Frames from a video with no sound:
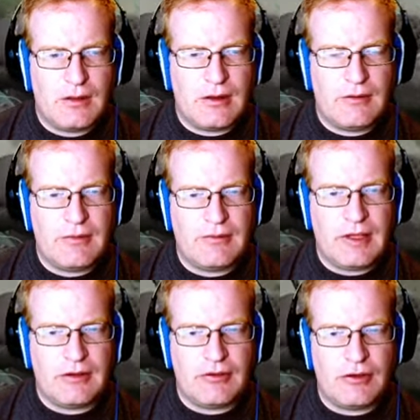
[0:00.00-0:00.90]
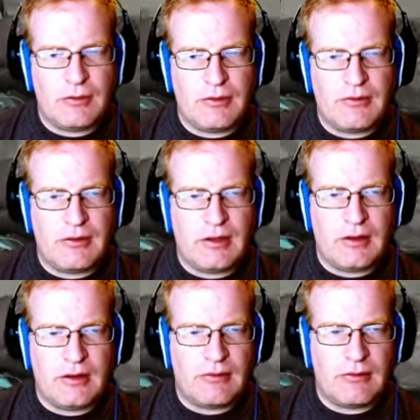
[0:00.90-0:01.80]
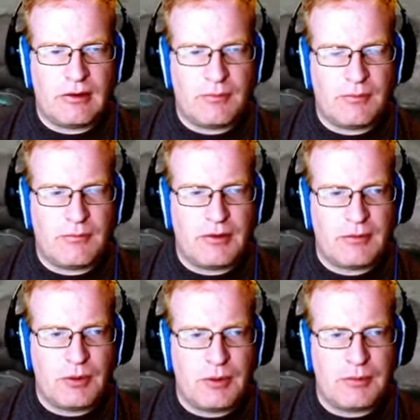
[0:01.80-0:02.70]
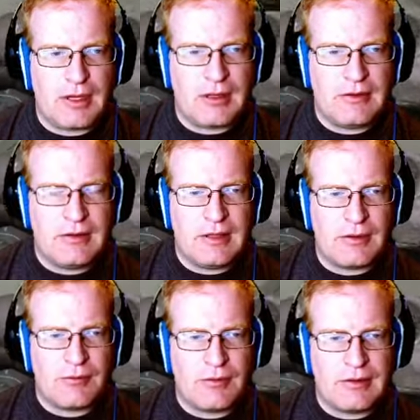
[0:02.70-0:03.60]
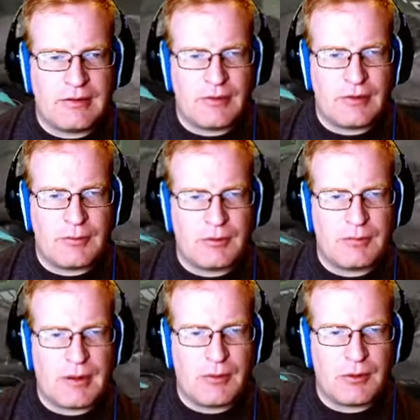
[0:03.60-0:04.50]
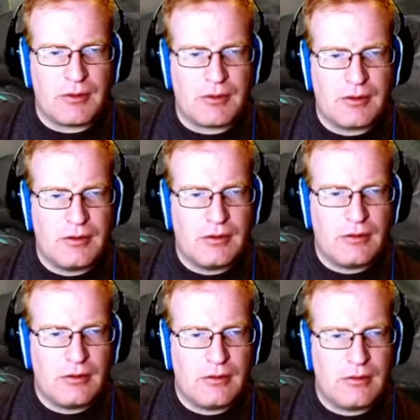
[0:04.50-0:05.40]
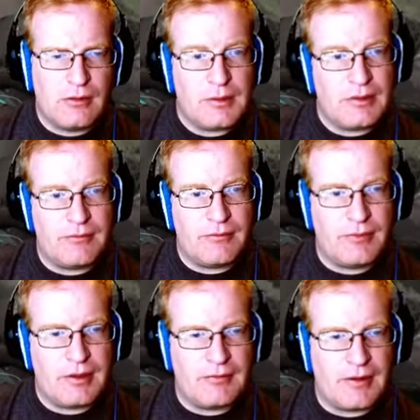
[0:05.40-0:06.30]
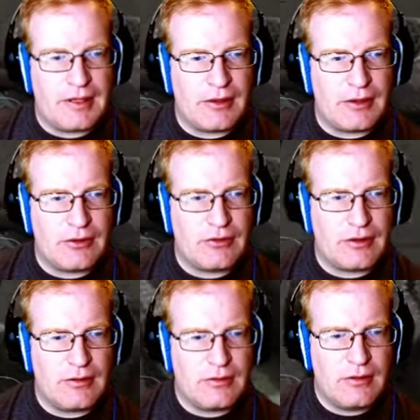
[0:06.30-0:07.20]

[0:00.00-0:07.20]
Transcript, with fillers: I think fifty-eight point two is the is the fixed point, but I did not write down how much power. Oh, we could we could find out actually.